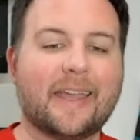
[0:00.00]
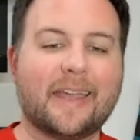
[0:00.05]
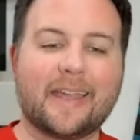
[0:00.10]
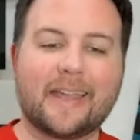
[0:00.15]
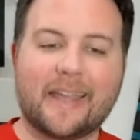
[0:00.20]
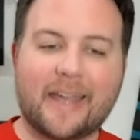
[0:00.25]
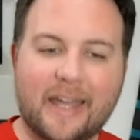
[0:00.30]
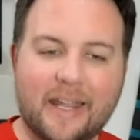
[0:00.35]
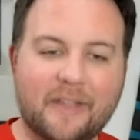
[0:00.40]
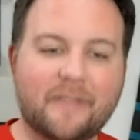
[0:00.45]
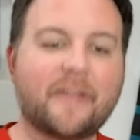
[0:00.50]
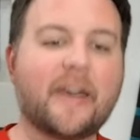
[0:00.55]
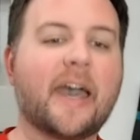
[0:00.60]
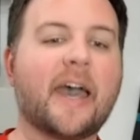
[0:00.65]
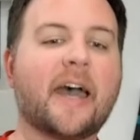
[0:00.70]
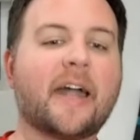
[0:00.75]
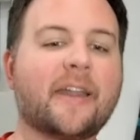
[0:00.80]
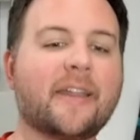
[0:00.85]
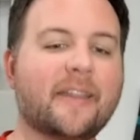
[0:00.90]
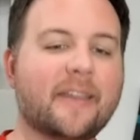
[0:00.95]
and kind of
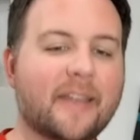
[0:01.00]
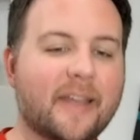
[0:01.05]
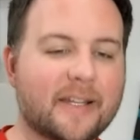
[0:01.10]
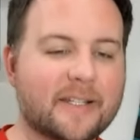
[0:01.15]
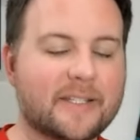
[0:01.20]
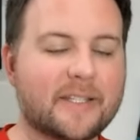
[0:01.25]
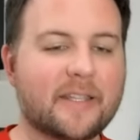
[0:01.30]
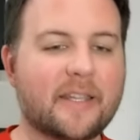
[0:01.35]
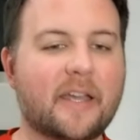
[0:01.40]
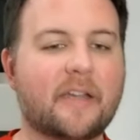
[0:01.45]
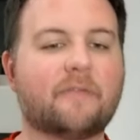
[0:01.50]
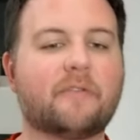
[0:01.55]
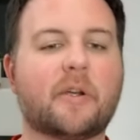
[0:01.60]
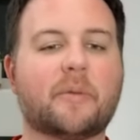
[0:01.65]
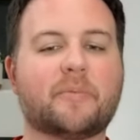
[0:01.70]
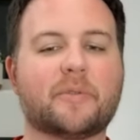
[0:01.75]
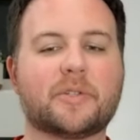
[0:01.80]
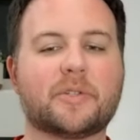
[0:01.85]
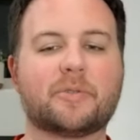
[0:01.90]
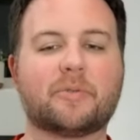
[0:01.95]
adding that to that
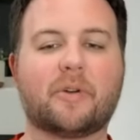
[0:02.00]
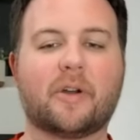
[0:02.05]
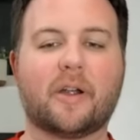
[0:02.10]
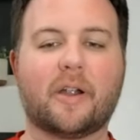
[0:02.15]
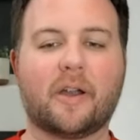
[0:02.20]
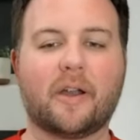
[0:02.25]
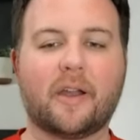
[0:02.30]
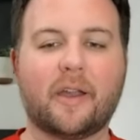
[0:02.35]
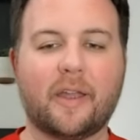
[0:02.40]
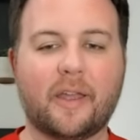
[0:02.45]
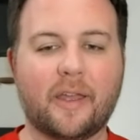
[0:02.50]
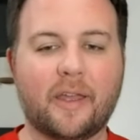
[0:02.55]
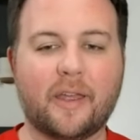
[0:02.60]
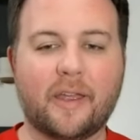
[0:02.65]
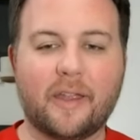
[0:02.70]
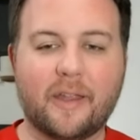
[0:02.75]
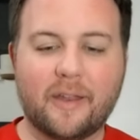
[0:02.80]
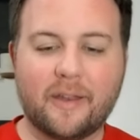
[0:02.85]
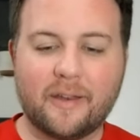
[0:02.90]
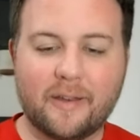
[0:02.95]
repertoire.
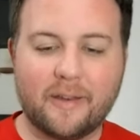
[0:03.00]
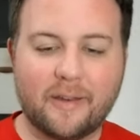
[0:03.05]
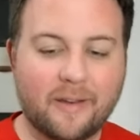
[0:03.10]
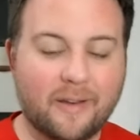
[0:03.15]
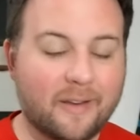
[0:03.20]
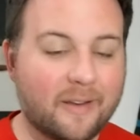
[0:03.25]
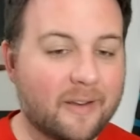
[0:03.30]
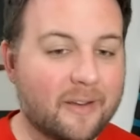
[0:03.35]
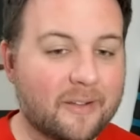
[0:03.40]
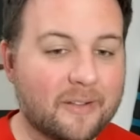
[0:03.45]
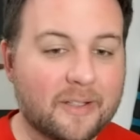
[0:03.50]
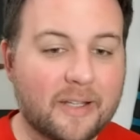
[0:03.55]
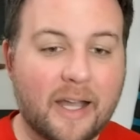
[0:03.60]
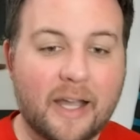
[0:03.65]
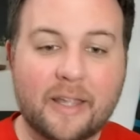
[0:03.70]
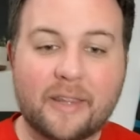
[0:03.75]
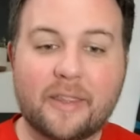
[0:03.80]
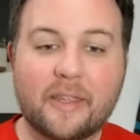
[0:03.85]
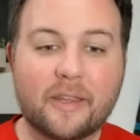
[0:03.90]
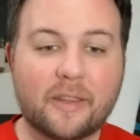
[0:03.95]
And
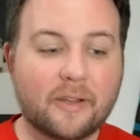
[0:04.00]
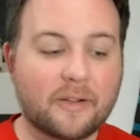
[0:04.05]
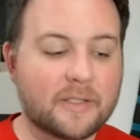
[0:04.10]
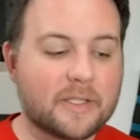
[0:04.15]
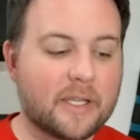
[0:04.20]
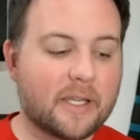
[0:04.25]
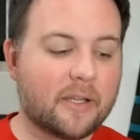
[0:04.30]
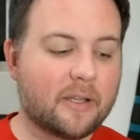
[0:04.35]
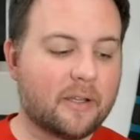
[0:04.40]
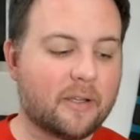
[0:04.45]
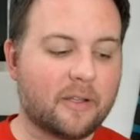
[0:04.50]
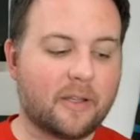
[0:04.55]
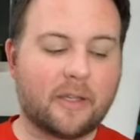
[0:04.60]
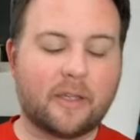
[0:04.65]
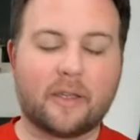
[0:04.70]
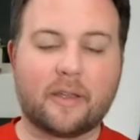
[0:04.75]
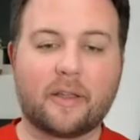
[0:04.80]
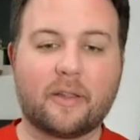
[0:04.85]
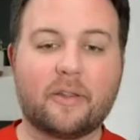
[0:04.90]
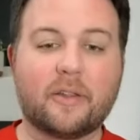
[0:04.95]
I think there's a,
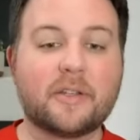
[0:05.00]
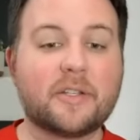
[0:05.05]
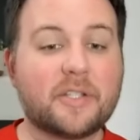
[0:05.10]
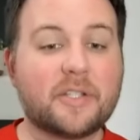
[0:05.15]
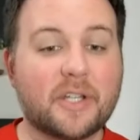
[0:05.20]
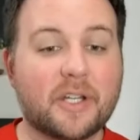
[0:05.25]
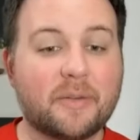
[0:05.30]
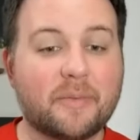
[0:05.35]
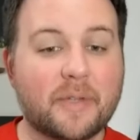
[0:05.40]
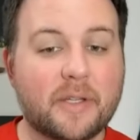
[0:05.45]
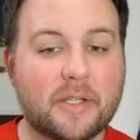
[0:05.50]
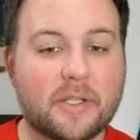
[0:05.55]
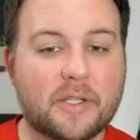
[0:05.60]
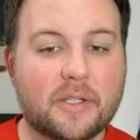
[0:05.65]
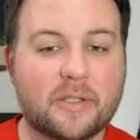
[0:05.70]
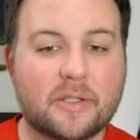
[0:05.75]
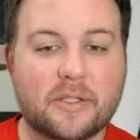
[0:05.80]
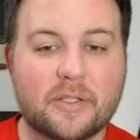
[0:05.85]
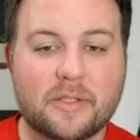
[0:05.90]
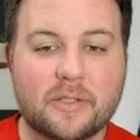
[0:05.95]
like, legitimate,
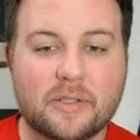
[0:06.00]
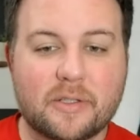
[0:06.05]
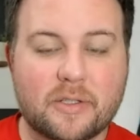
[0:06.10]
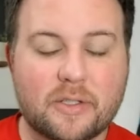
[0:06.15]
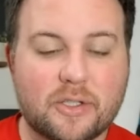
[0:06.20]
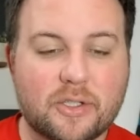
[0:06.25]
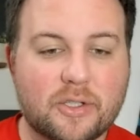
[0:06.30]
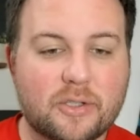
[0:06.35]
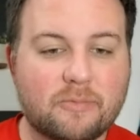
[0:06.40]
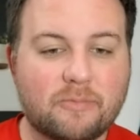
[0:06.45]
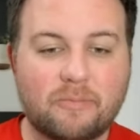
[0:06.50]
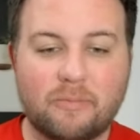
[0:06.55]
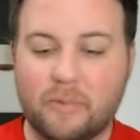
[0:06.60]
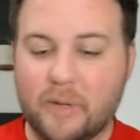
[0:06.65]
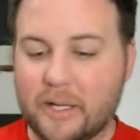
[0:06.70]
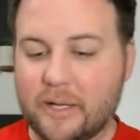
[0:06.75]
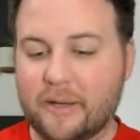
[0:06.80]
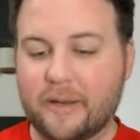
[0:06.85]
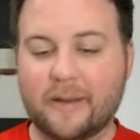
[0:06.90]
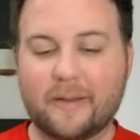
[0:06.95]

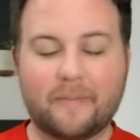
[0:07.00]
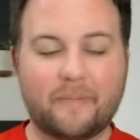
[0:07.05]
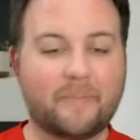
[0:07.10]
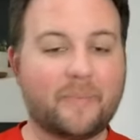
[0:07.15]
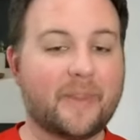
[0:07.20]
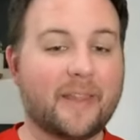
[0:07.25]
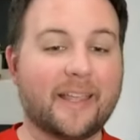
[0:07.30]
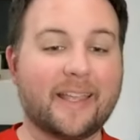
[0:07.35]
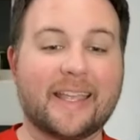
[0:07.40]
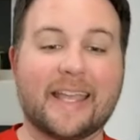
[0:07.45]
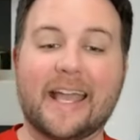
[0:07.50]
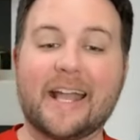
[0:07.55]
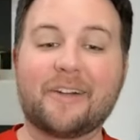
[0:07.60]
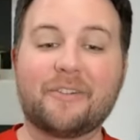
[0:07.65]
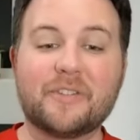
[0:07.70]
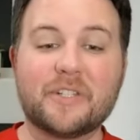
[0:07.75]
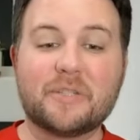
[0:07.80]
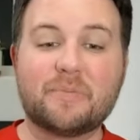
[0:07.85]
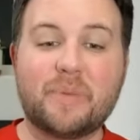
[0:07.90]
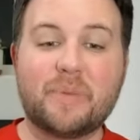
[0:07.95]
when, like,
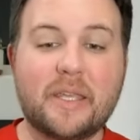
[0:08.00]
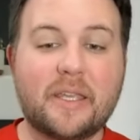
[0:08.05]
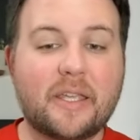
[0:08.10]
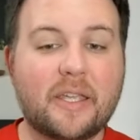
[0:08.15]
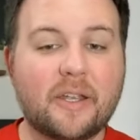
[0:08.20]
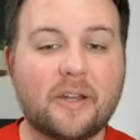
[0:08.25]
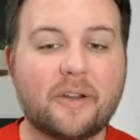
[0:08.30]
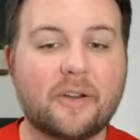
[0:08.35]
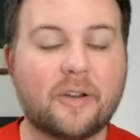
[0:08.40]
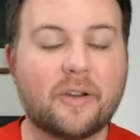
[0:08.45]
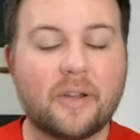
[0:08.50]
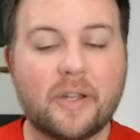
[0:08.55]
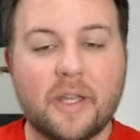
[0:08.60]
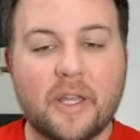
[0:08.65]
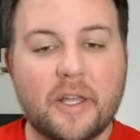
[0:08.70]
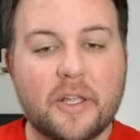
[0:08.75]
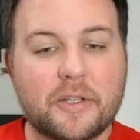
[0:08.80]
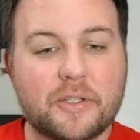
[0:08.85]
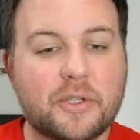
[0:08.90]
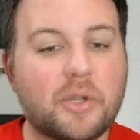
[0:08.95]
Eklund's peak year
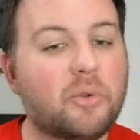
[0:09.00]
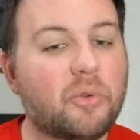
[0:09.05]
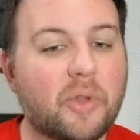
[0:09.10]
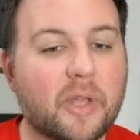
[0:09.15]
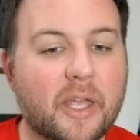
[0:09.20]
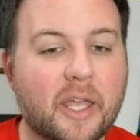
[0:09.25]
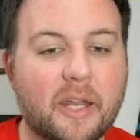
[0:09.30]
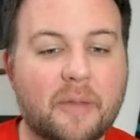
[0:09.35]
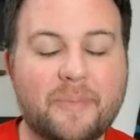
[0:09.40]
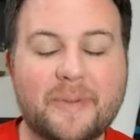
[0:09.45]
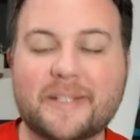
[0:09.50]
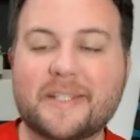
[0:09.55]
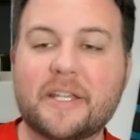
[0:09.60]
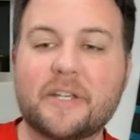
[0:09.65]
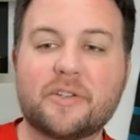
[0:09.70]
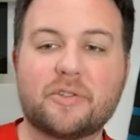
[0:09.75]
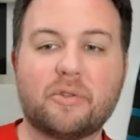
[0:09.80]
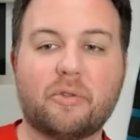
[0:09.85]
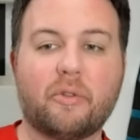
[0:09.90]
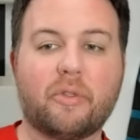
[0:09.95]
to look at a
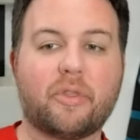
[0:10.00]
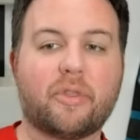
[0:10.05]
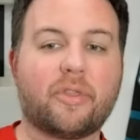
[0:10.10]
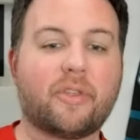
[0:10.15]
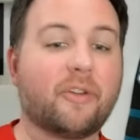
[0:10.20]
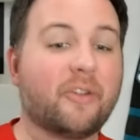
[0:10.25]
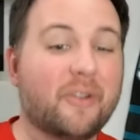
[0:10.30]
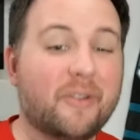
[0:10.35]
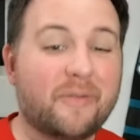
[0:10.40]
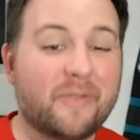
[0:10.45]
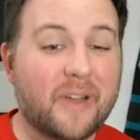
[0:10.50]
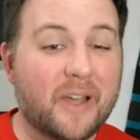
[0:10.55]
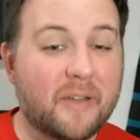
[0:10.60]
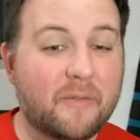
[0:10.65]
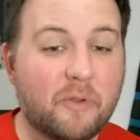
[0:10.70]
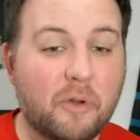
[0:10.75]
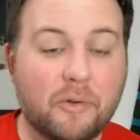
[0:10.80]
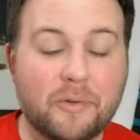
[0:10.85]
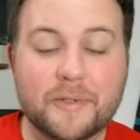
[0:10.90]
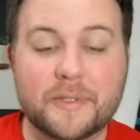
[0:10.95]
potential
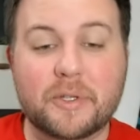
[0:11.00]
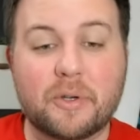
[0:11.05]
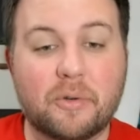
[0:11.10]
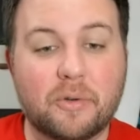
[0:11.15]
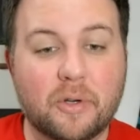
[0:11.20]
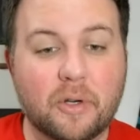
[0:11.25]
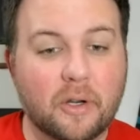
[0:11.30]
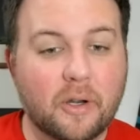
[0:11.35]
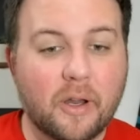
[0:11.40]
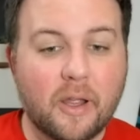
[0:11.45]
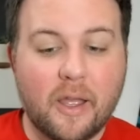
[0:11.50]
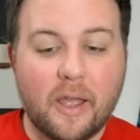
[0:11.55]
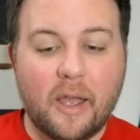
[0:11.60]
35 goal score,